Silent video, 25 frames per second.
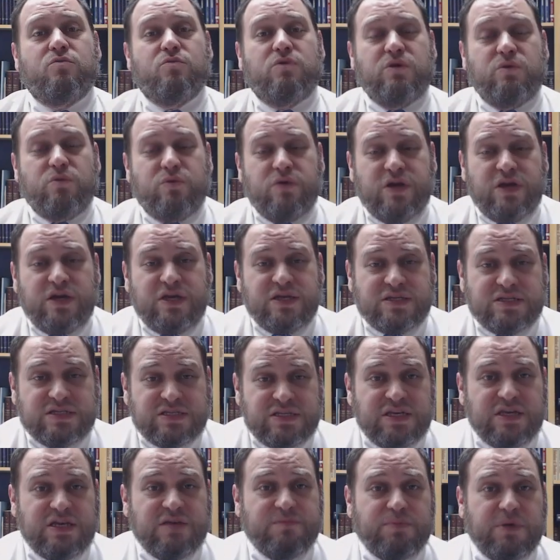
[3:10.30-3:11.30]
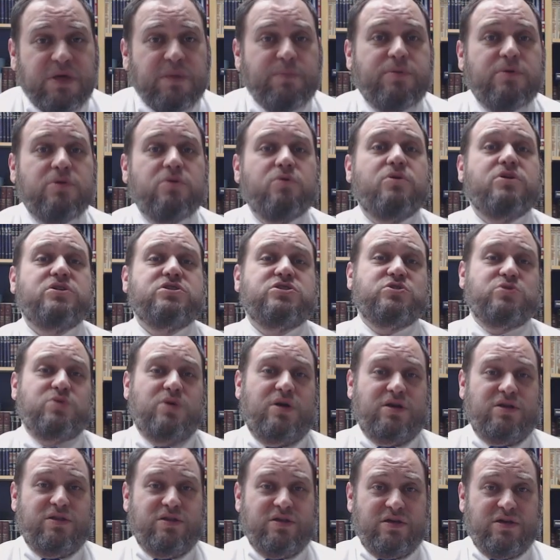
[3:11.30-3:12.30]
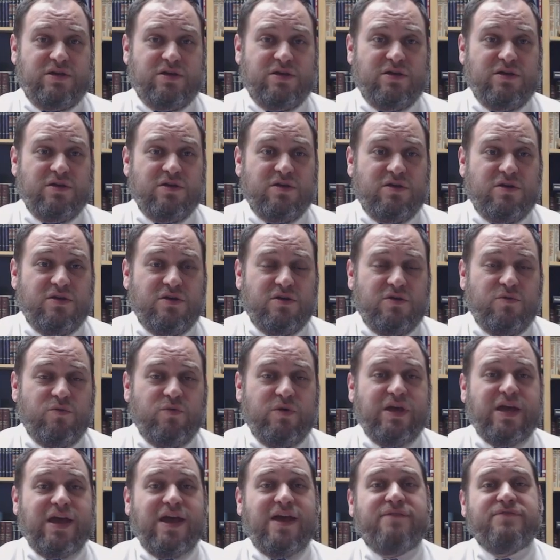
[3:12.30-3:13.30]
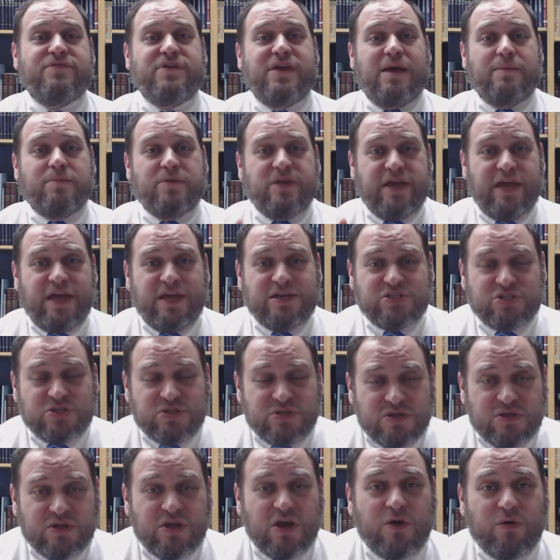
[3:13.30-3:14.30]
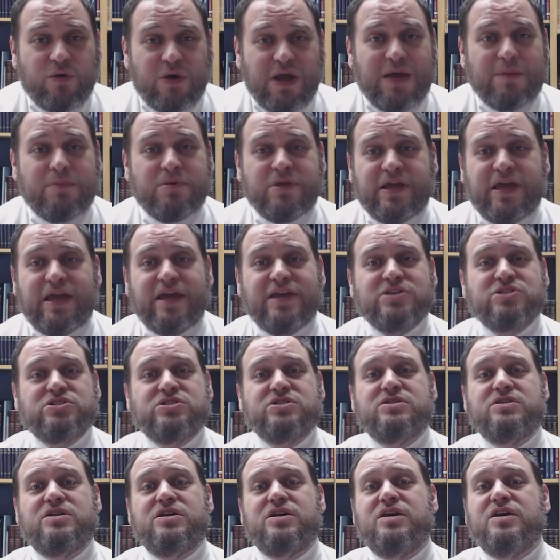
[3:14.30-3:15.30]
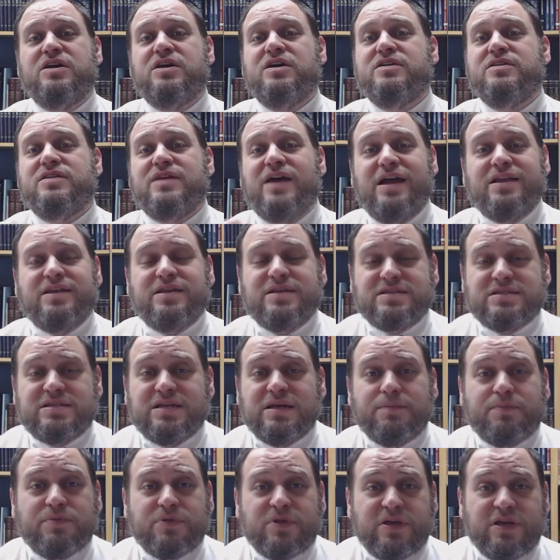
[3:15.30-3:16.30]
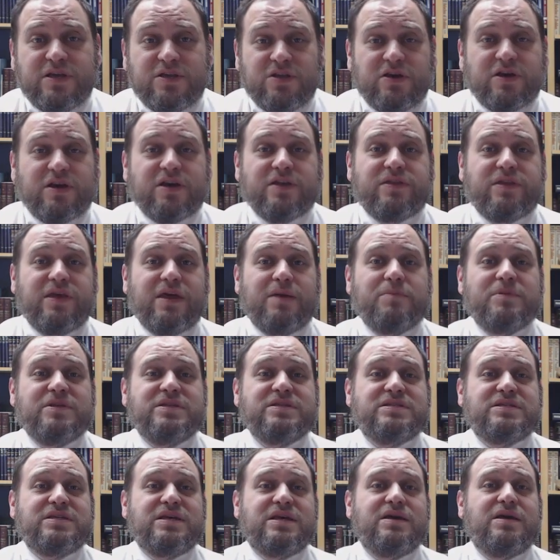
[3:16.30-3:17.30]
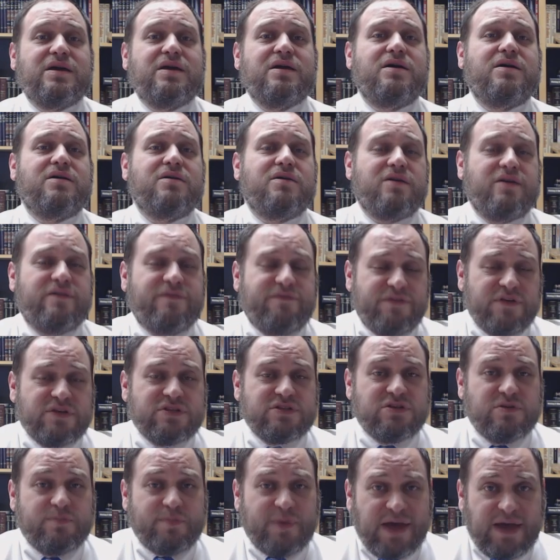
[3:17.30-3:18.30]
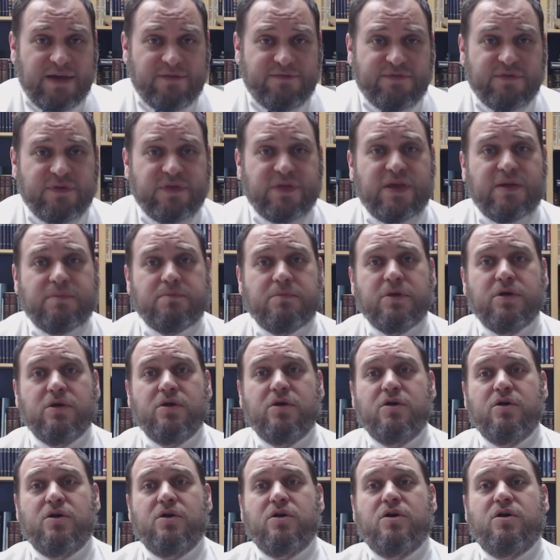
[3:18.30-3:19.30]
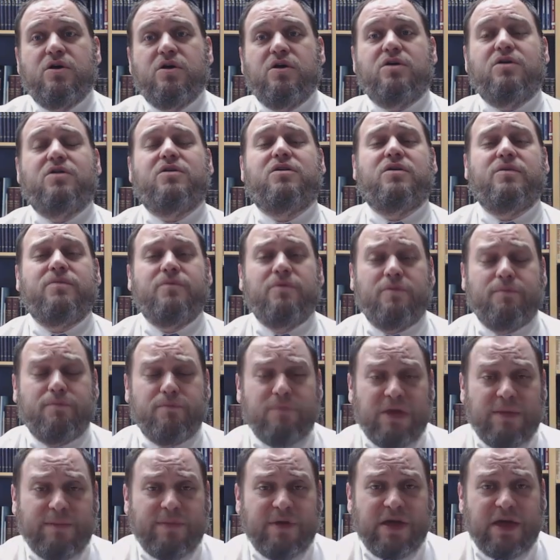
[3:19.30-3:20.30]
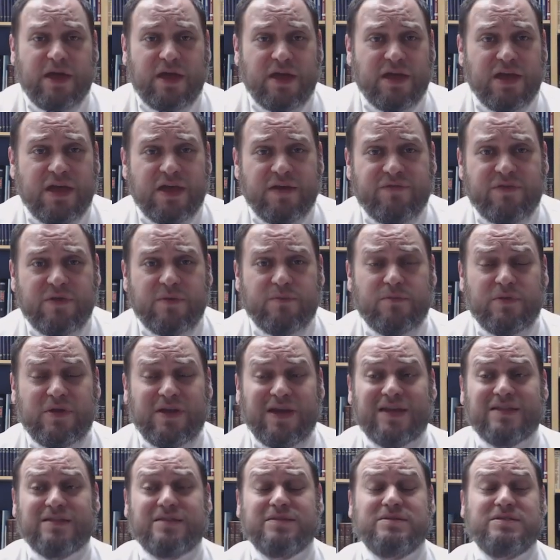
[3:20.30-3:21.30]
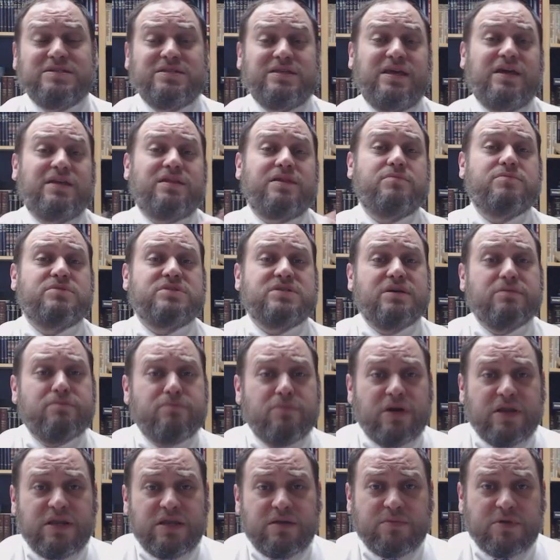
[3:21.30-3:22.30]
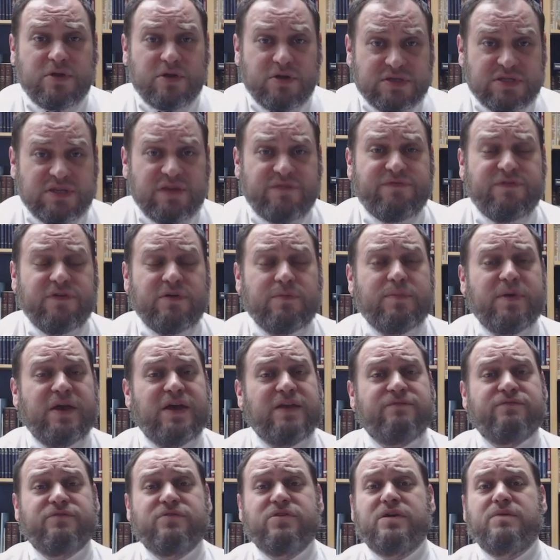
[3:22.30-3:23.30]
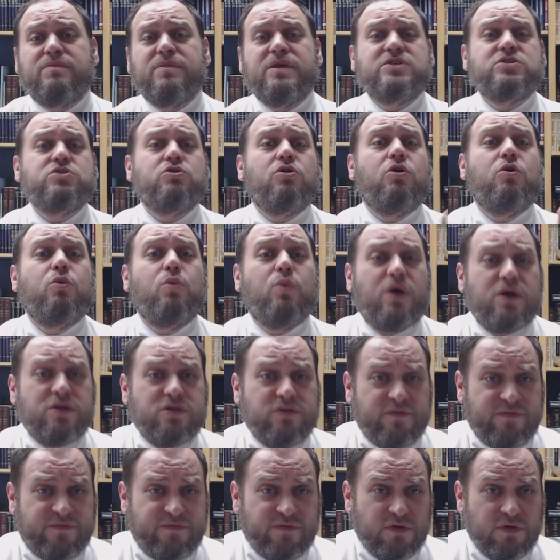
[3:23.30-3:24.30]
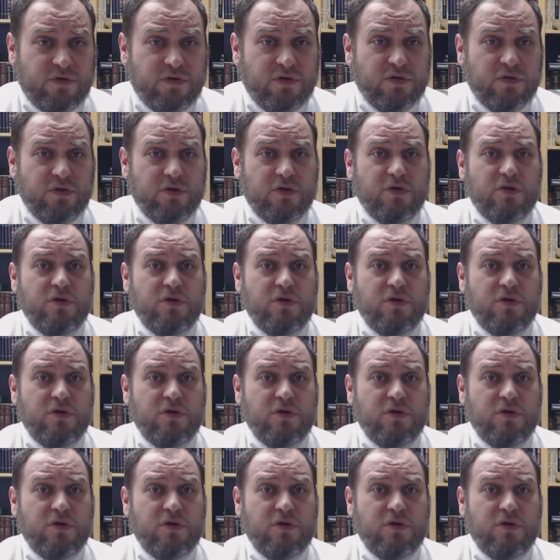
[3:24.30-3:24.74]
When we see people who are struggling, we have the obligation, the Torah obligation, not to simply look at them and say, oh, I feel so bad for them. Oh, maybe I can get them some money because I feel bad for them. That's all wonderful.